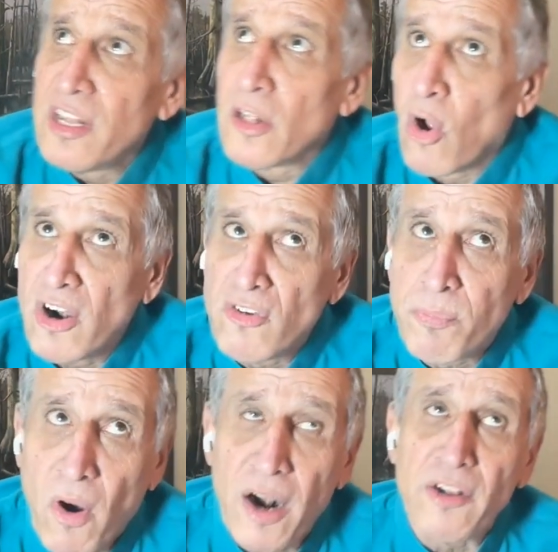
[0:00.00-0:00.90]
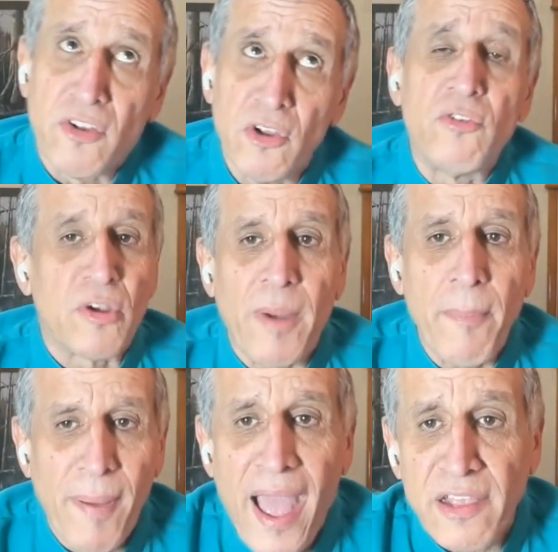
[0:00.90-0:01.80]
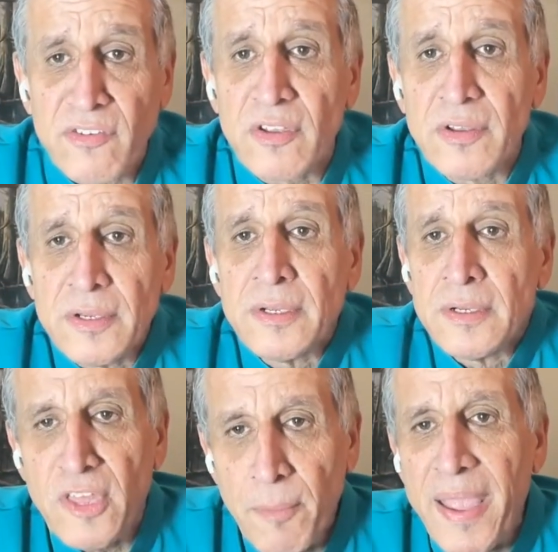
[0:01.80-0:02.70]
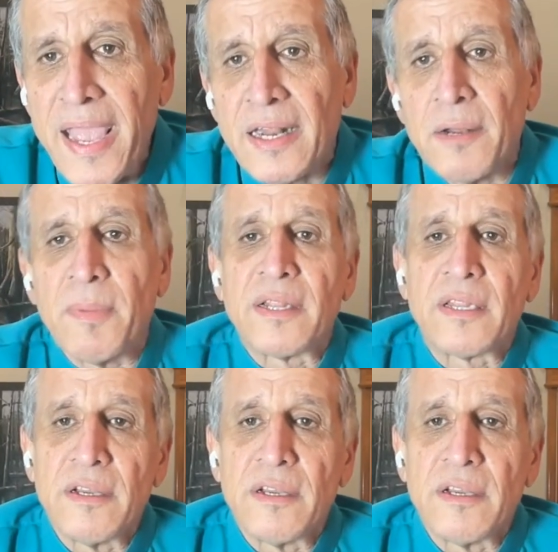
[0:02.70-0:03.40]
in large part due to my past, the abandonment,